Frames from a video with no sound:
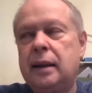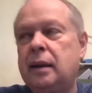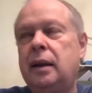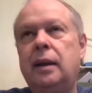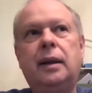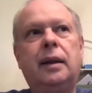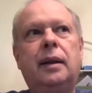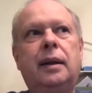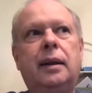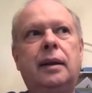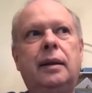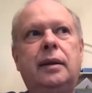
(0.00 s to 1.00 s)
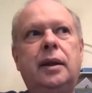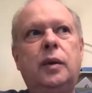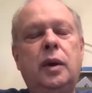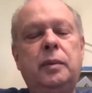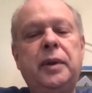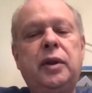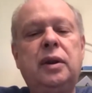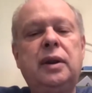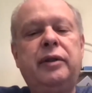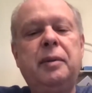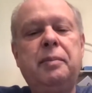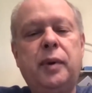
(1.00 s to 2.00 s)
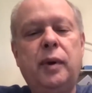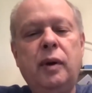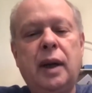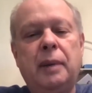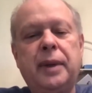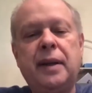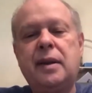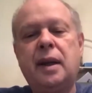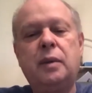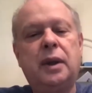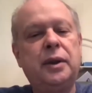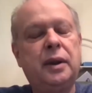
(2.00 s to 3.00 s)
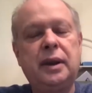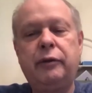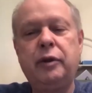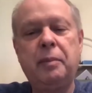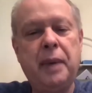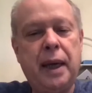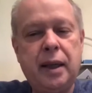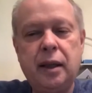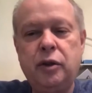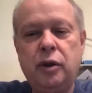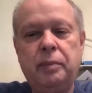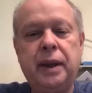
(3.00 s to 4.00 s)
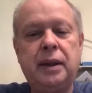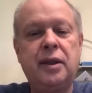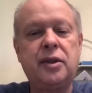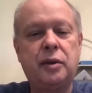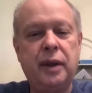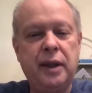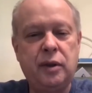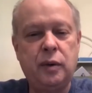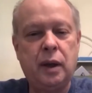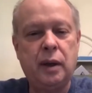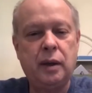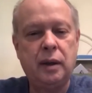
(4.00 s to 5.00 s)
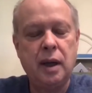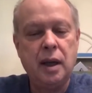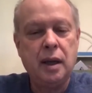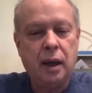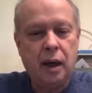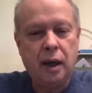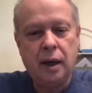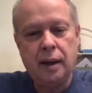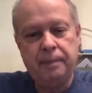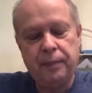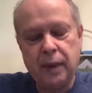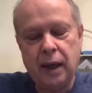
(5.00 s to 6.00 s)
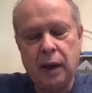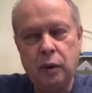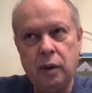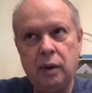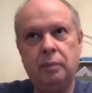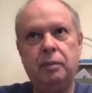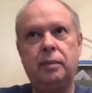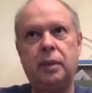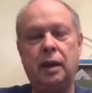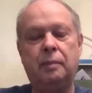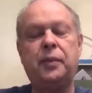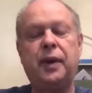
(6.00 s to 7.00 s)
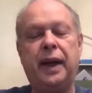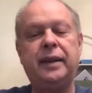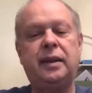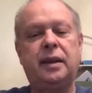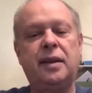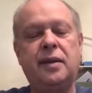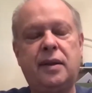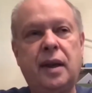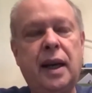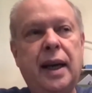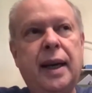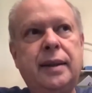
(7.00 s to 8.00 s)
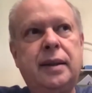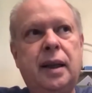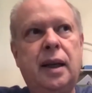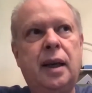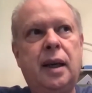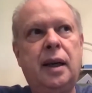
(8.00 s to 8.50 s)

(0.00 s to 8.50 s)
uh, do you want me to leave the program? They said, well, you'll never make it. You'll be a disgrace to our uh, our uh, practice. And, uh,